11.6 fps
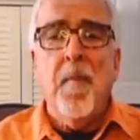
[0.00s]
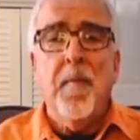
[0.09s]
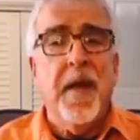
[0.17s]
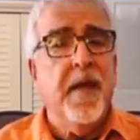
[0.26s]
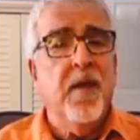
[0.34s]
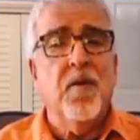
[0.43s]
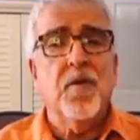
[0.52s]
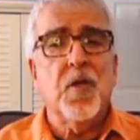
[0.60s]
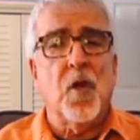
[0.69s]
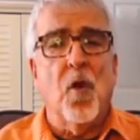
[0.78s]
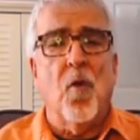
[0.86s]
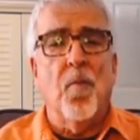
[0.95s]
Many years
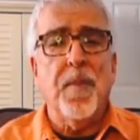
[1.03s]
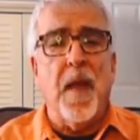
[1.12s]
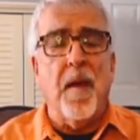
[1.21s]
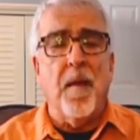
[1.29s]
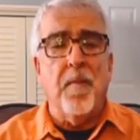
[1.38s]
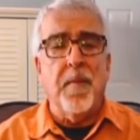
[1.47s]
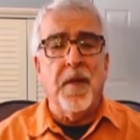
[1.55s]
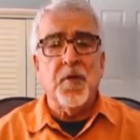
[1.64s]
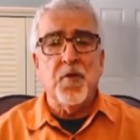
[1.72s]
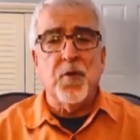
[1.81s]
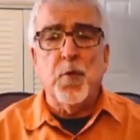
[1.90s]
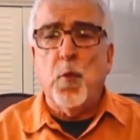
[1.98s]
ago, I
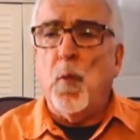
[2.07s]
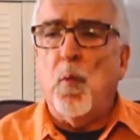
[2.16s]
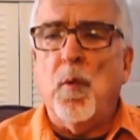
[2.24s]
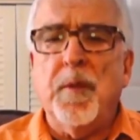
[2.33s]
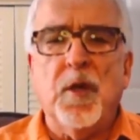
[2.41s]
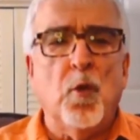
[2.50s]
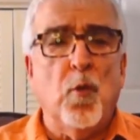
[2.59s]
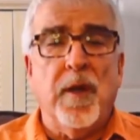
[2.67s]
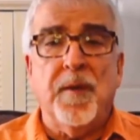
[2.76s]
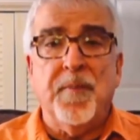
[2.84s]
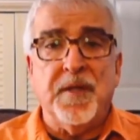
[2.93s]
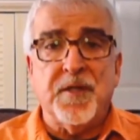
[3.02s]
ministered to a woman who
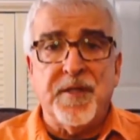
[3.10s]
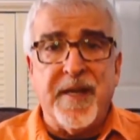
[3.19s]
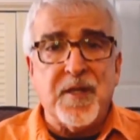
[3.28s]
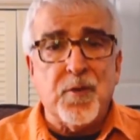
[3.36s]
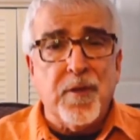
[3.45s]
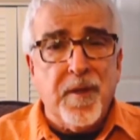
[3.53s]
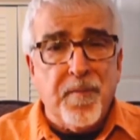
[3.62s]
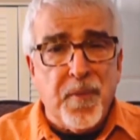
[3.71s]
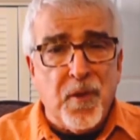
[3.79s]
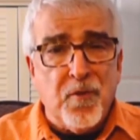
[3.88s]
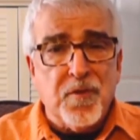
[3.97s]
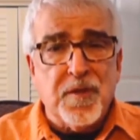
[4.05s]
had been sexually
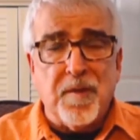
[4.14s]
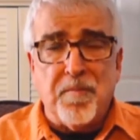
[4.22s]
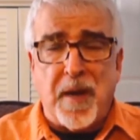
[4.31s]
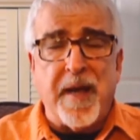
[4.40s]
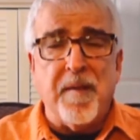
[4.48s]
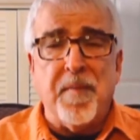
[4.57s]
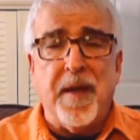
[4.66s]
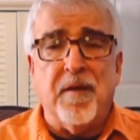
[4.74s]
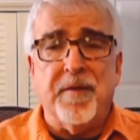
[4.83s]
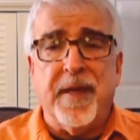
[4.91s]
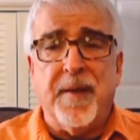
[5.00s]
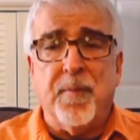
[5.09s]
abused by a
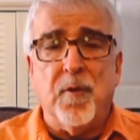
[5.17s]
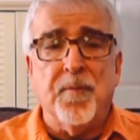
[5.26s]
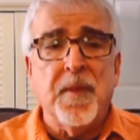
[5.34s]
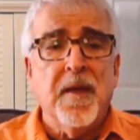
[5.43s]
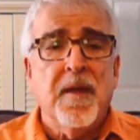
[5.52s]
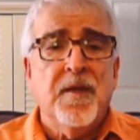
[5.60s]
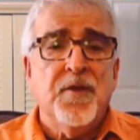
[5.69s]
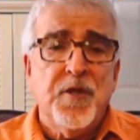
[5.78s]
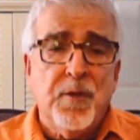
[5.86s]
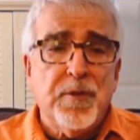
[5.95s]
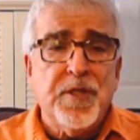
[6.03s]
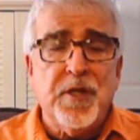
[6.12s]
male neighbor. She
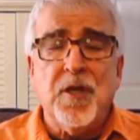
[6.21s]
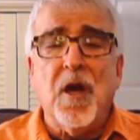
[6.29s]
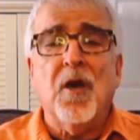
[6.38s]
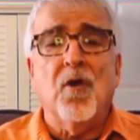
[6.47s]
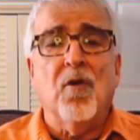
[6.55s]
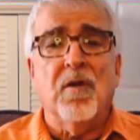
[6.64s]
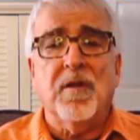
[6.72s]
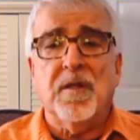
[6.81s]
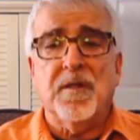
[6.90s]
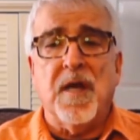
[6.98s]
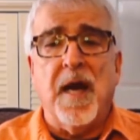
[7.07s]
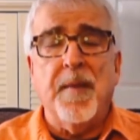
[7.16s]
was a young girl at the
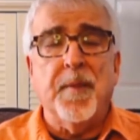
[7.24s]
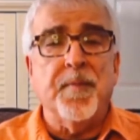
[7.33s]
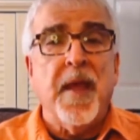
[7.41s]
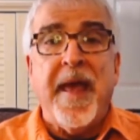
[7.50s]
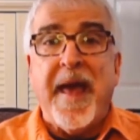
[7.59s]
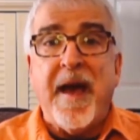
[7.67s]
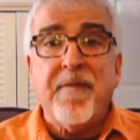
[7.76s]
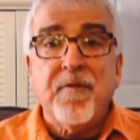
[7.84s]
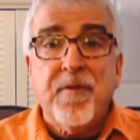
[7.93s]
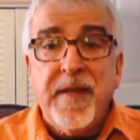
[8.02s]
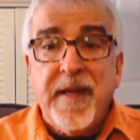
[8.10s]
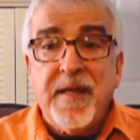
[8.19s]
time, after
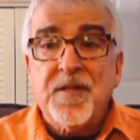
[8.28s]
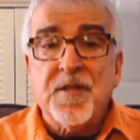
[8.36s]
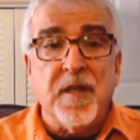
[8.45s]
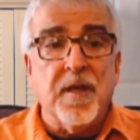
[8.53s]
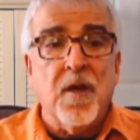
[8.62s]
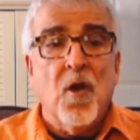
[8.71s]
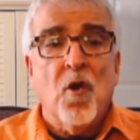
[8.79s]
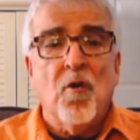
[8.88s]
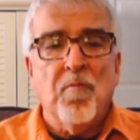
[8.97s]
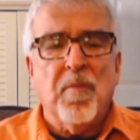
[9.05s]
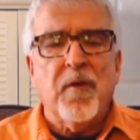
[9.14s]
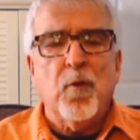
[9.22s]
the incident, her
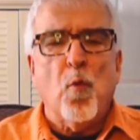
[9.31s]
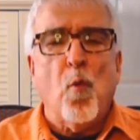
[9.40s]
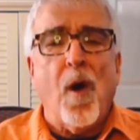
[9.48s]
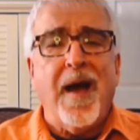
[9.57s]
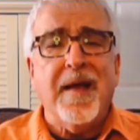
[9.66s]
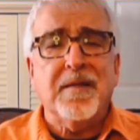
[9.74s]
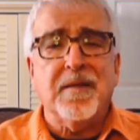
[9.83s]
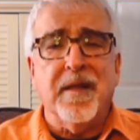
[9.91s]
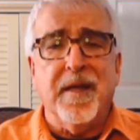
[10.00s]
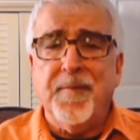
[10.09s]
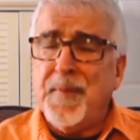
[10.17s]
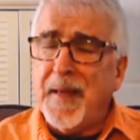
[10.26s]
mother
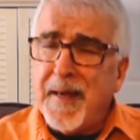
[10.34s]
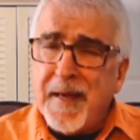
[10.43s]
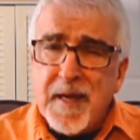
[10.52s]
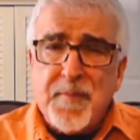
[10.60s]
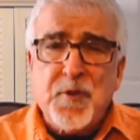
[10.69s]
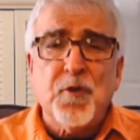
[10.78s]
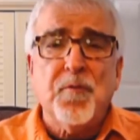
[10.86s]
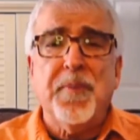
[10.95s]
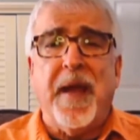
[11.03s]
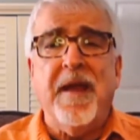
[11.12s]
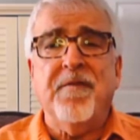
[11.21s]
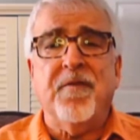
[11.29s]
wisely, and I'm sure
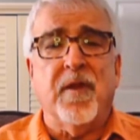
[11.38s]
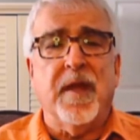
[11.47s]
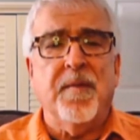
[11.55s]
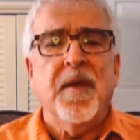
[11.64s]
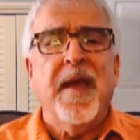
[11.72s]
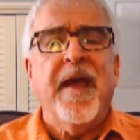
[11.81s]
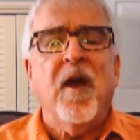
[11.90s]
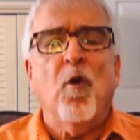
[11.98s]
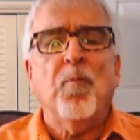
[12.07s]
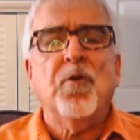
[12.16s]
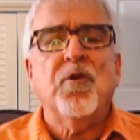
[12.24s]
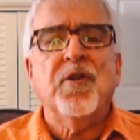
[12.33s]
painfully,
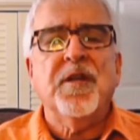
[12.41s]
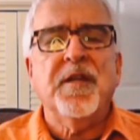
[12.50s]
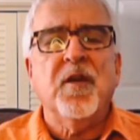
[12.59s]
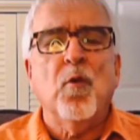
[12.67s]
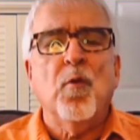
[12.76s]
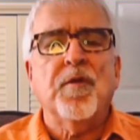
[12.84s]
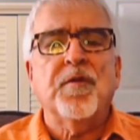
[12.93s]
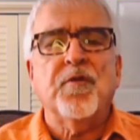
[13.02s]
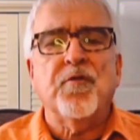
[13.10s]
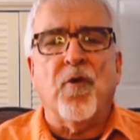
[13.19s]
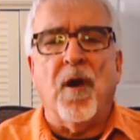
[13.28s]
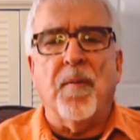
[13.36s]
helped her to deal with the
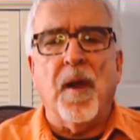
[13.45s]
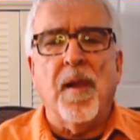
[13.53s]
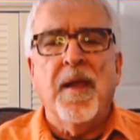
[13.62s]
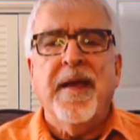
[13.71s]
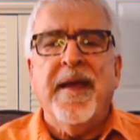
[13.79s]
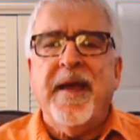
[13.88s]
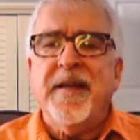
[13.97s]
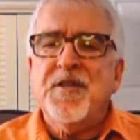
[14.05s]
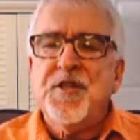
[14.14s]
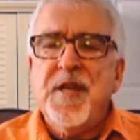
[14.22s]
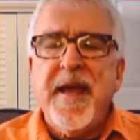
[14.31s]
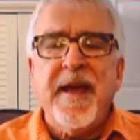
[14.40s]
trauma. And
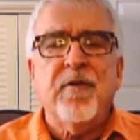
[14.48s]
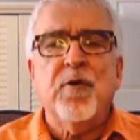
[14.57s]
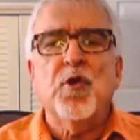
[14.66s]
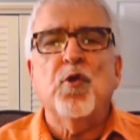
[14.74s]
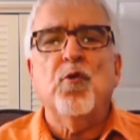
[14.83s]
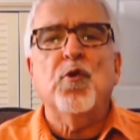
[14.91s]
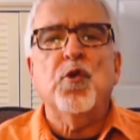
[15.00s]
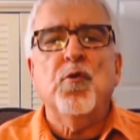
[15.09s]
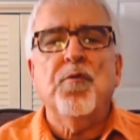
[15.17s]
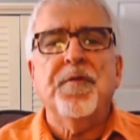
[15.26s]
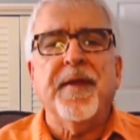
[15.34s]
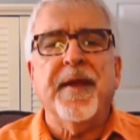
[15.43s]
she had her do two
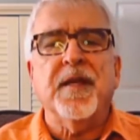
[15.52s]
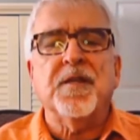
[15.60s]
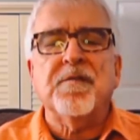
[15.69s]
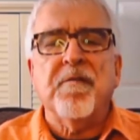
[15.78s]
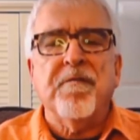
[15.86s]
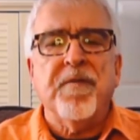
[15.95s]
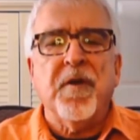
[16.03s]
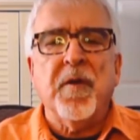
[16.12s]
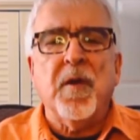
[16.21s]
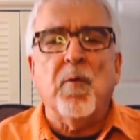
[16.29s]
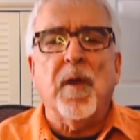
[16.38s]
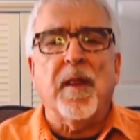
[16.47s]
things very
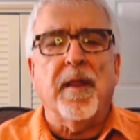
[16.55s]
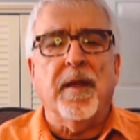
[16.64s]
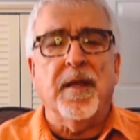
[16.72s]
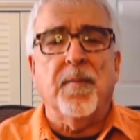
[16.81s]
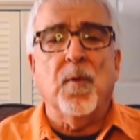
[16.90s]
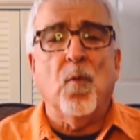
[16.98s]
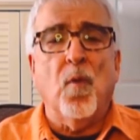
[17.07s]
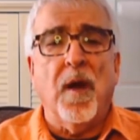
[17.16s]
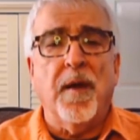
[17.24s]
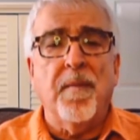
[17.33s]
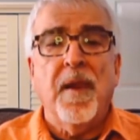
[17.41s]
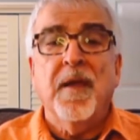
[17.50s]
quickly. Number
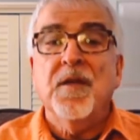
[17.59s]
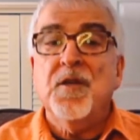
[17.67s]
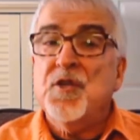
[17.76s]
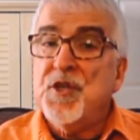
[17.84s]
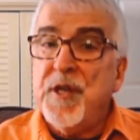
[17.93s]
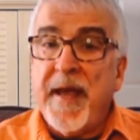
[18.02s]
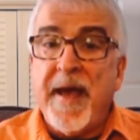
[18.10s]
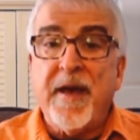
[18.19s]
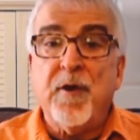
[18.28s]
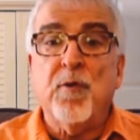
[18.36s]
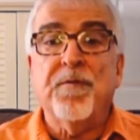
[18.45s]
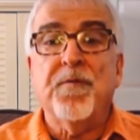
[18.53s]
one, she had
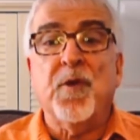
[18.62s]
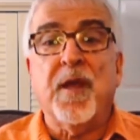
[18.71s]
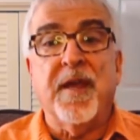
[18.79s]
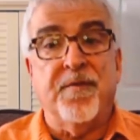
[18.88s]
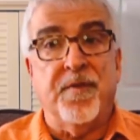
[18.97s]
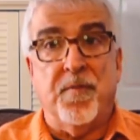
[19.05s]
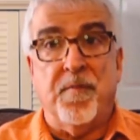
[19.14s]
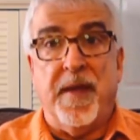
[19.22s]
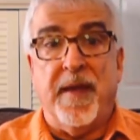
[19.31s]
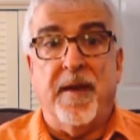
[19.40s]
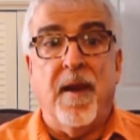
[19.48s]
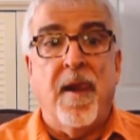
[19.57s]
her forgive the
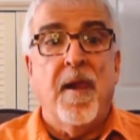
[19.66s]
man.